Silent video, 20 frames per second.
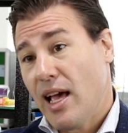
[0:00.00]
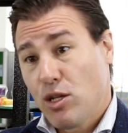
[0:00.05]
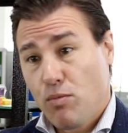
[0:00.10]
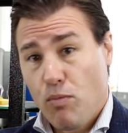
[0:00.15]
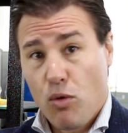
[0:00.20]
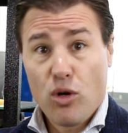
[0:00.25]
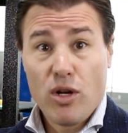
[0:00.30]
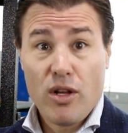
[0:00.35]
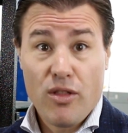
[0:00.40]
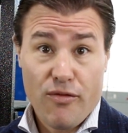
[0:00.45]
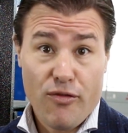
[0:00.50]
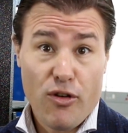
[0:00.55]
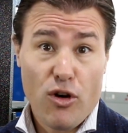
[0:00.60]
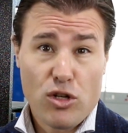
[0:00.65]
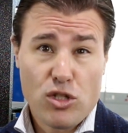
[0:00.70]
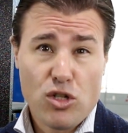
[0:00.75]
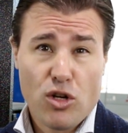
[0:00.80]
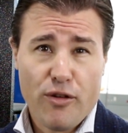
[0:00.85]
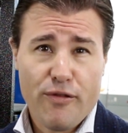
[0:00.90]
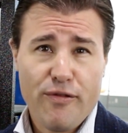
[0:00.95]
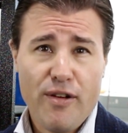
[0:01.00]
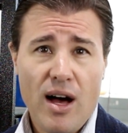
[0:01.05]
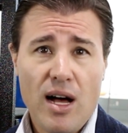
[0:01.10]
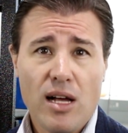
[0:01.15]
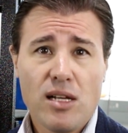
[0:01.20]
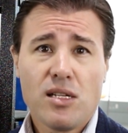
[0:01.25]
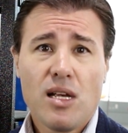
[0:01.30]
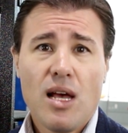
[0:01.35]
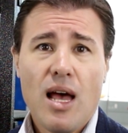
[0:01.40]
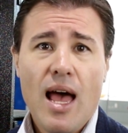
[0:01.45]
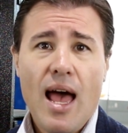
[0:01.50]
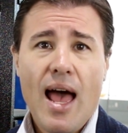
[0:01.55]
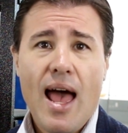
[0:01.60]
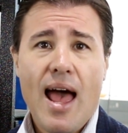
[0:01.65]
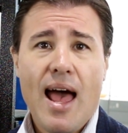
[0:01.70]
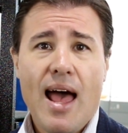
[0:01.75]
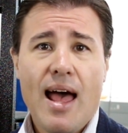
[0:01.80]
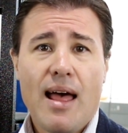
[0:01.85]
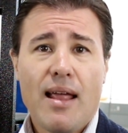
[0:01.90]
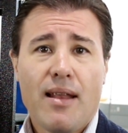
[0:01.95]
exported the FASTQ files
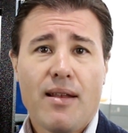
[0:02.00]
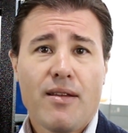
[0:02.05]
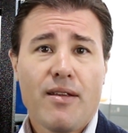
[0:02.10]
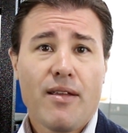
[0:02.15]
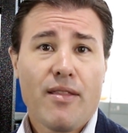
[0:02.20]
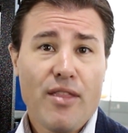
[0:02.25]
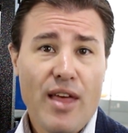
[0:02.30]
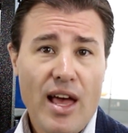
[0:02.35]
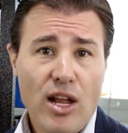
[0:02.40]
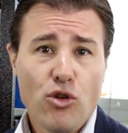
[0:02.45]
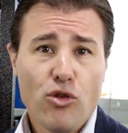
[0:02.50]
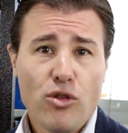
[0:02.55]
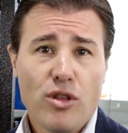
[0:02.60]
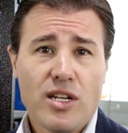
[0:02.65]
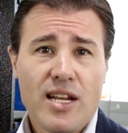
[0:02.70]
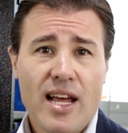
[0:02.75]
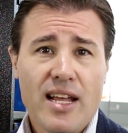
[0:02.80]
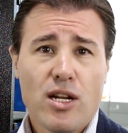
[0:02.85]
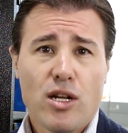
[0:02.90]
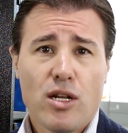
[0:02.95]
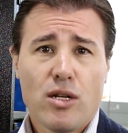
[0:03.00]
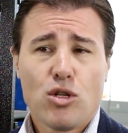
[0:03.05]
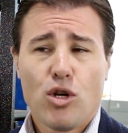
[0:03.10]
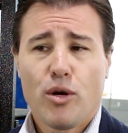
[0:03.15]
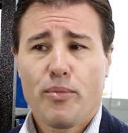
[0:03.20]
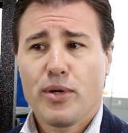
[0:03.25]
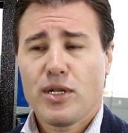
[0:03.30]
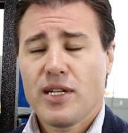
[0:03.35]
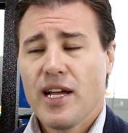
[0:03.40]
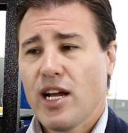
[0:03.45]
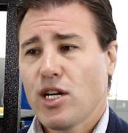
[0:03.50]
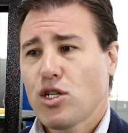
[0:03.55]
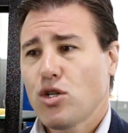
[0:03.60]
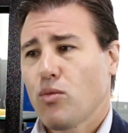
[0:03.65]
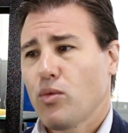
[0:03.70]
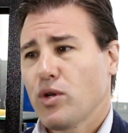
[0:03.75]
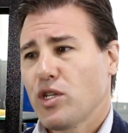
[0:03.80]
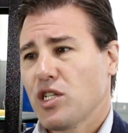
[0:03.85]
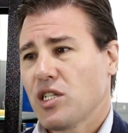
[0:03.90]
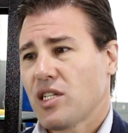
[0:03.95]
and they do the data
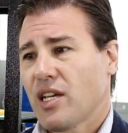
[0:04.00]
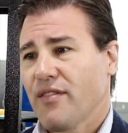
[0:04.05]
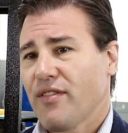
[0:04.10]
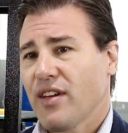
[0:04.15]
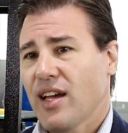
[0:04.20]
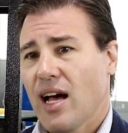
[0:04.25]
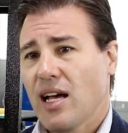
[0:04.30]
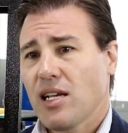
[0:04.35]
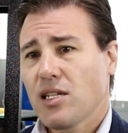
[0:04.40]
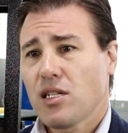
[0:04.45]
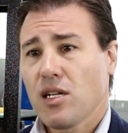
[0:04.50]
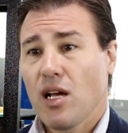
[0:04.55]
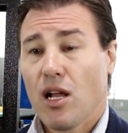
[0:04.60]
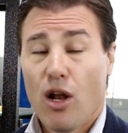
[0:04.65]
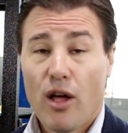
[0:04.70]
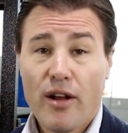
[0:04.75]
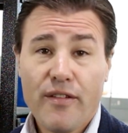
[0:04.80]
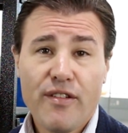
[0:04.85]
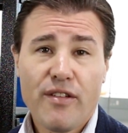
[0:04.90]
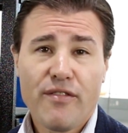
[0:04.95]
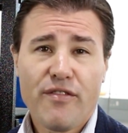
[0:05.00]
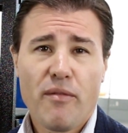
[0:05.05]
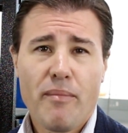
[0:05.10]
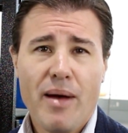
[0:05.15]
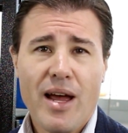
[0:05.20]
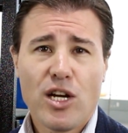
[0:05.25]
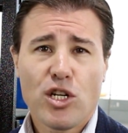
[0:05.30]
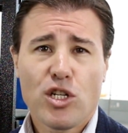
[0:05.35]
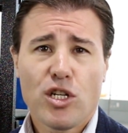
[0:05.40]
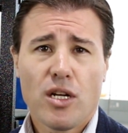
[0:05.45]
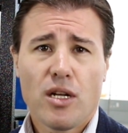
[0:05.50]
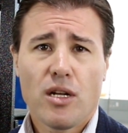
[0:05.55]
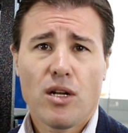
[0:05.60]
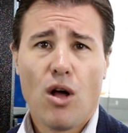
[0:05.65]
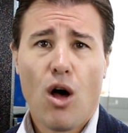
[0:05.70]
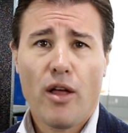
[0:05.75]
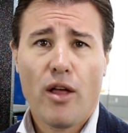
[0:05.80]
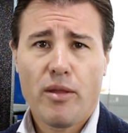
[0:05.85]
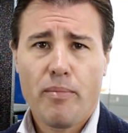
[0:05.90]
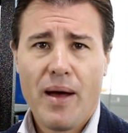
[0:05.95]
interpretation, which is giving us a lot of
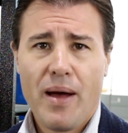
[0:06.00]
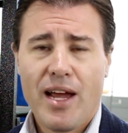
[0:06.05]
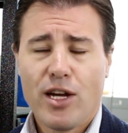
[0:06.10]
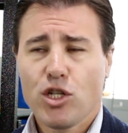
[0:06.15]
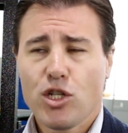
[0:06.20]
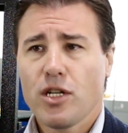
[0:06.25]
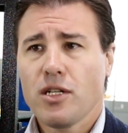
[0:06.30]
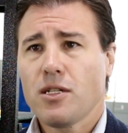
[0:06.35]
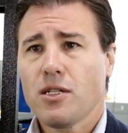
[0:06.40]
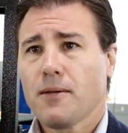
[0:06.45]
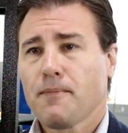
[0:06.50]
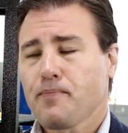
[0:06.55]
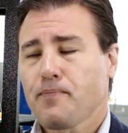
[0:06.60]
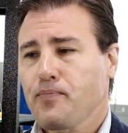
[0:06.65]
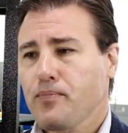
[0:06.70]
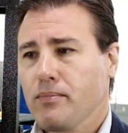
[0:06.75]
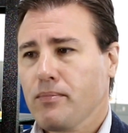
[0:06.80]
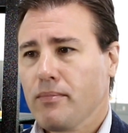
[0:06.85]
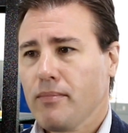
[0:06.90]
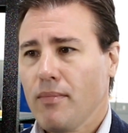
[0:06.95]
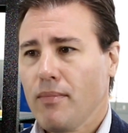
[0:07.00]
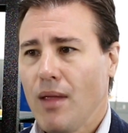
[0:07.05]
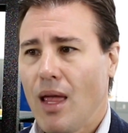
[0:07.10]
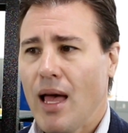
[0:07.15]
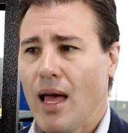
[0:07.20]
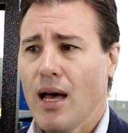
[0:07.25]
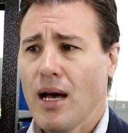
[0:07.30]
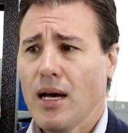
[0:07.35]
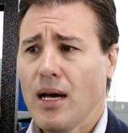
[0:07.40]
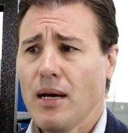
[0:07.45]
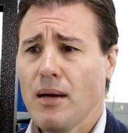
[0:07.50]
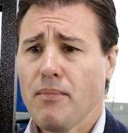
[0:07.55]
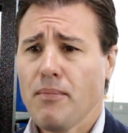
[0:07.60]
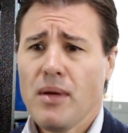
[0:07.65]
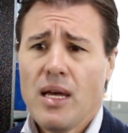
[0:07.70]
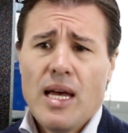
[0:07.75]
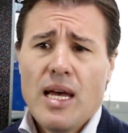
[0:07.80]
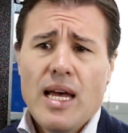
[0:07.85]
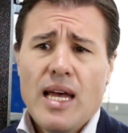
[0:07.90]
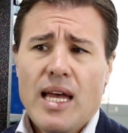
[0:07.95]
information on the patient
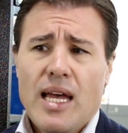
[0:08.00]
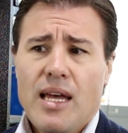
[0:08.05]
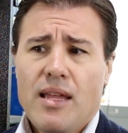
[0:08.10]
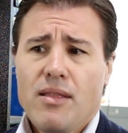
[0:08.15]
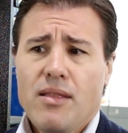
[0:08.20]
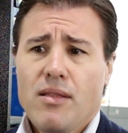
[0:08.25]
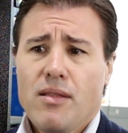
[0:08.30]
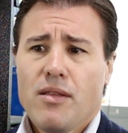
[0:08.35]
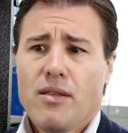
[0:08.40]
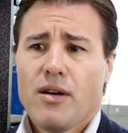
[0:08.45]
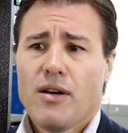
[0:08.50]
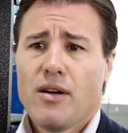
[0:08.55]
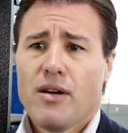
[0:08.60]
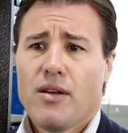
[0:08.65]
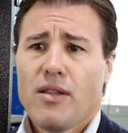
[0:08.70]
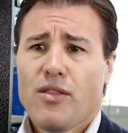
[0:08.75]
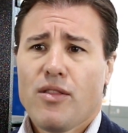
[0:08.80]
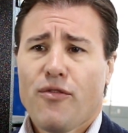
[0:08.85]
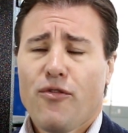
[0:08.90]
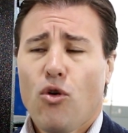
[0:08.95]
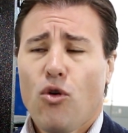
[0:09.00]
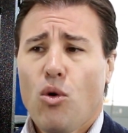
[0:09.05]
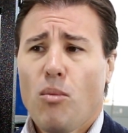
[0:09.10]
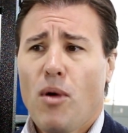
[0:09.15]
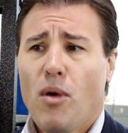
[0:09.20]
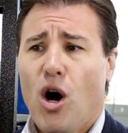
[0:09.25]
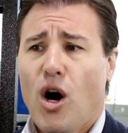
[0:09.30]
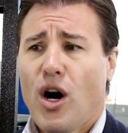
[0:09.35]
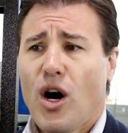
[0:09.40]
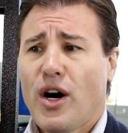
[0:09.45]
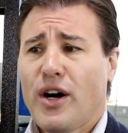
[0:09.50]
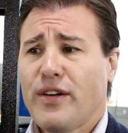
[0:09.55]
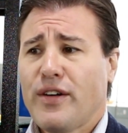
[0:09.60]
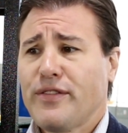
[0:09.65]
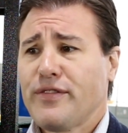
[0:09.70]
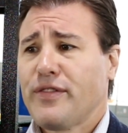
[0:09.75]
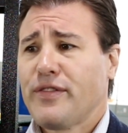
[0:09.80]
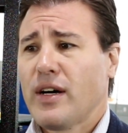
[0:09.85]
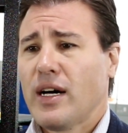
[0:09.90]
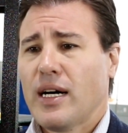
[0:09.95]
um, in the, the form
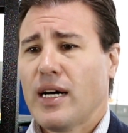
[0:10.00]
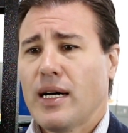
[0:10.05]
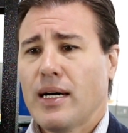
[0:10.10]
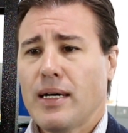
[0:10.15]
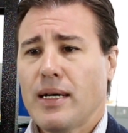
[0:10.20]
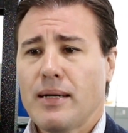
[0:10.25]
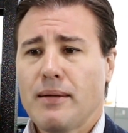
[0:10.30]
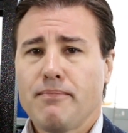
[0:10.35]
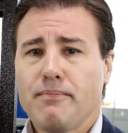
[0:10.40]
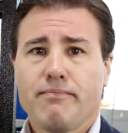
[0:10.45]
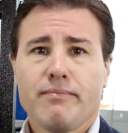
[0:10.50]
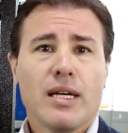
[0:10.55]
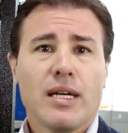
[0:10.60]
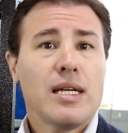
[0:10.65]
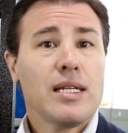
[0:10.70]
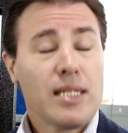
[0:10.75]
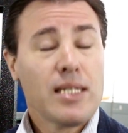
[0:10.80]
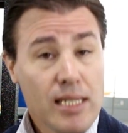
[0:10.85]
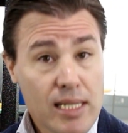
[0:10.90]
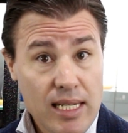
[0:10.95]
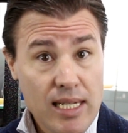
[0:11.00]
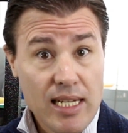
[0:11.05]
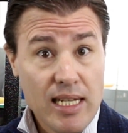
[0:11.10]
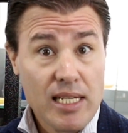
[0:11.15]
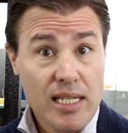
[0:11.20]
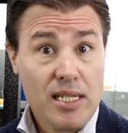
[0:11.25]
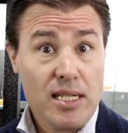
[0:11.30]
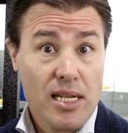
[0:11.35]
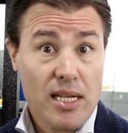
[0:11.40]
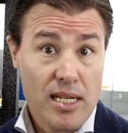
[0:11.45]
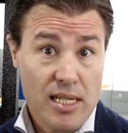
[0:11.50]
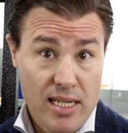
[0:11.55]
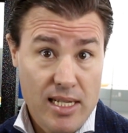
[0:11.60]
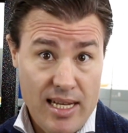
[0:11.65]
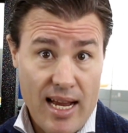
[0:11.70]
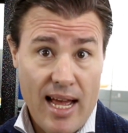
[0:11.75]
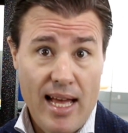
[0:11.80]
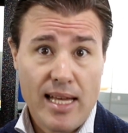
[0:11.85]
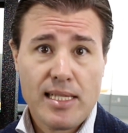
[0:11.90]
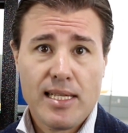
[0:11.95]
of um, disease
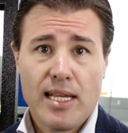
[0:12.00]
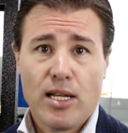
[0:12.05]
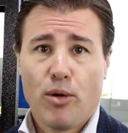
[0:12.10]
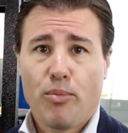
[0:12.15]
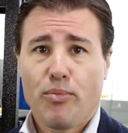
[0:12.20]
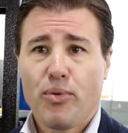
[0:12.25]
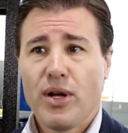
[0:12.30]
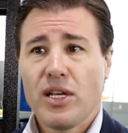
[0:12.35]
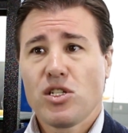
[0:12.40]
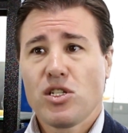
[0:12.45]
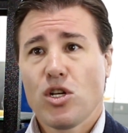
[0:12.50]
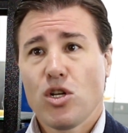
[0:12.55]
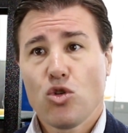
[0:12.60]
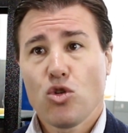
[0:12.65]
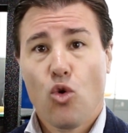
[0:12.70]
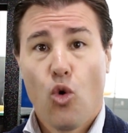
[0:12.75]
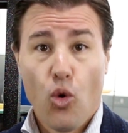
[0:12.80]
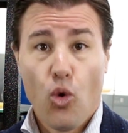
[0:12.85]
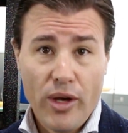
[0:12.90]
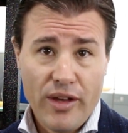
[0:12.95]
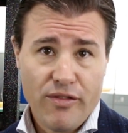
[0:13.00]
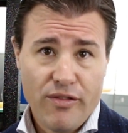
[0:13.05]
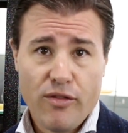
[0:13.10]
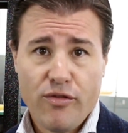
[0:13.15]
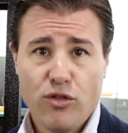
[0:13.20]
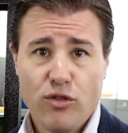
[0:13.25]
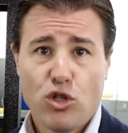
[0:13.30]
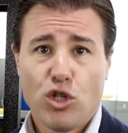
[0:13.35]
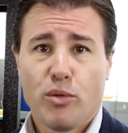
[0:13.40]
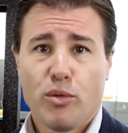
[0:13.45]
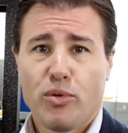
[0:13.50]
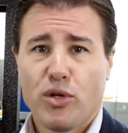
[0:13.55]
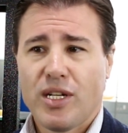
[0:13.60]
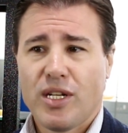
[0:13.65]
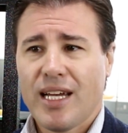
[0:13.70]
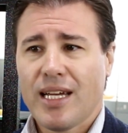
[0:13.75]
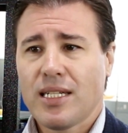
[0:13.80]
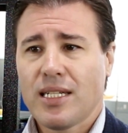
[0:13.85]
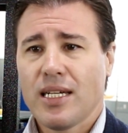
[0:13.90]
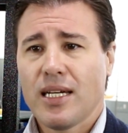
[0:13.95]
states that are present or even future
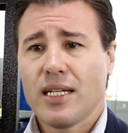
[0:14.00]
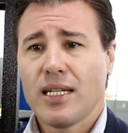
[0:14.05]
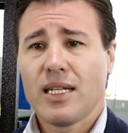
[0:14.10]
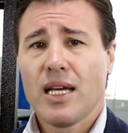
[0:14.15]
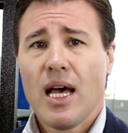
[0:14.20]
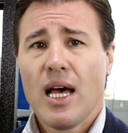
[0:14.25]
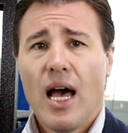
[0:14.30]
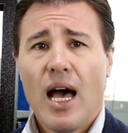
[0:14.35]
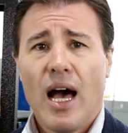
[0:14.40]
predicted,